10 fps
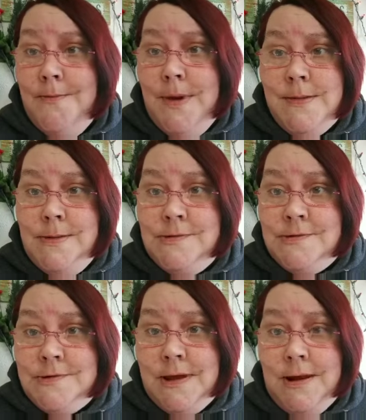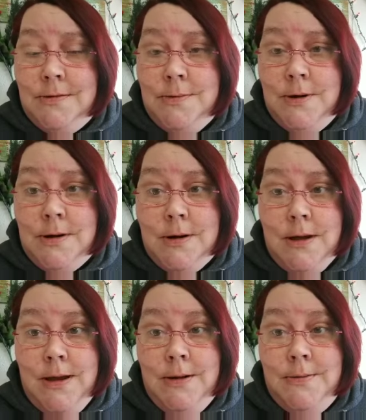Maybe it was just to get out of work.
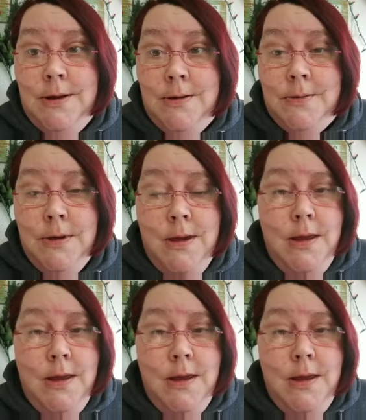I don't know.